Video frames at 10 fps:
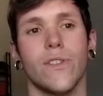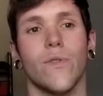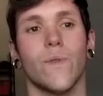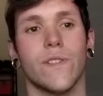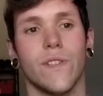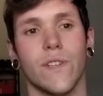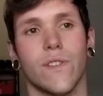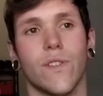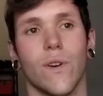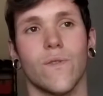to
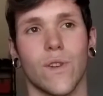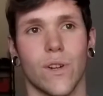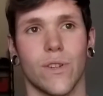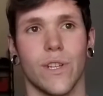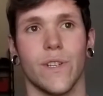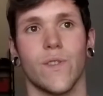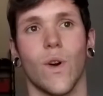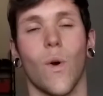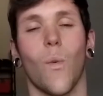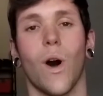resist those urges
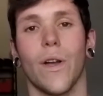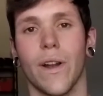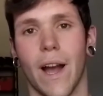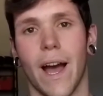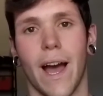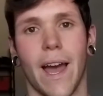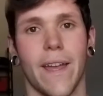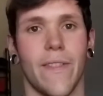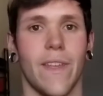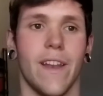while you're
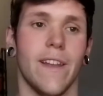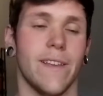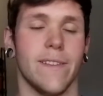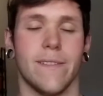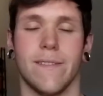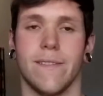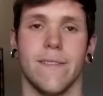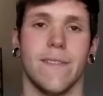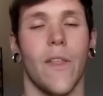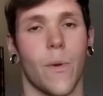high than it is
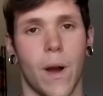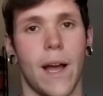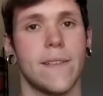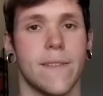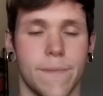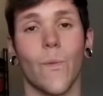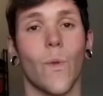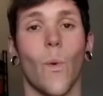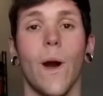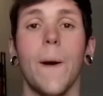otherwise.
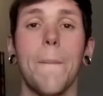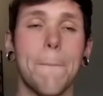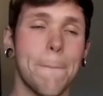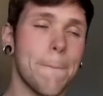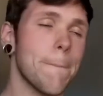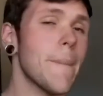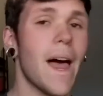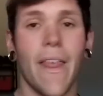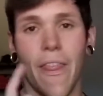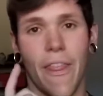Well,
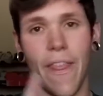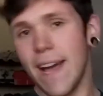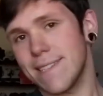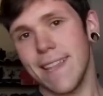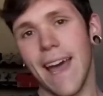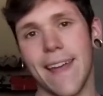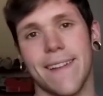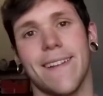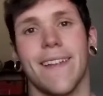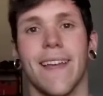that's that.
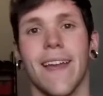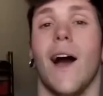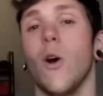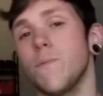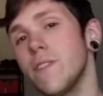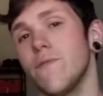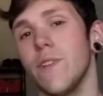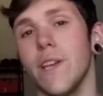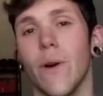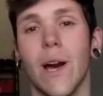I hope this
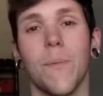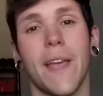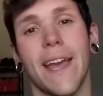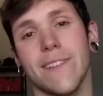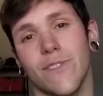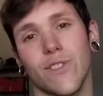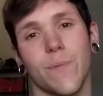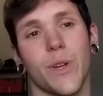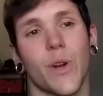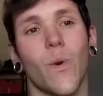video helped answer
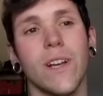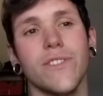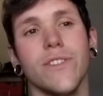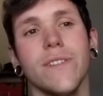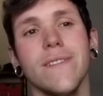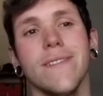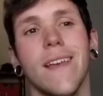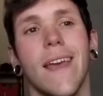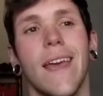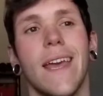some of your questions.
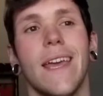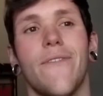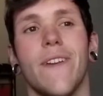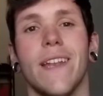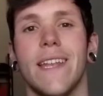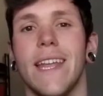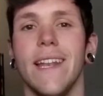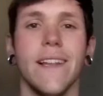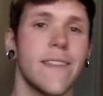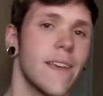If it
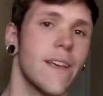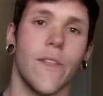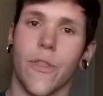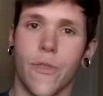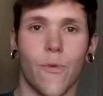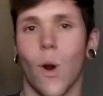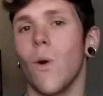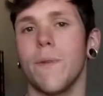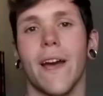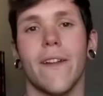didn't, throw
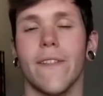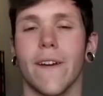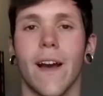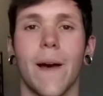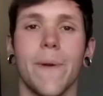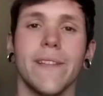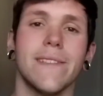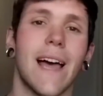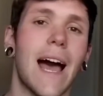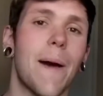them down in the
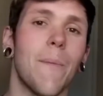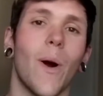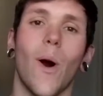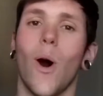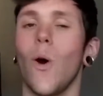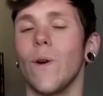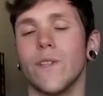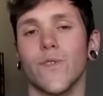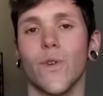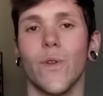comments. I'm always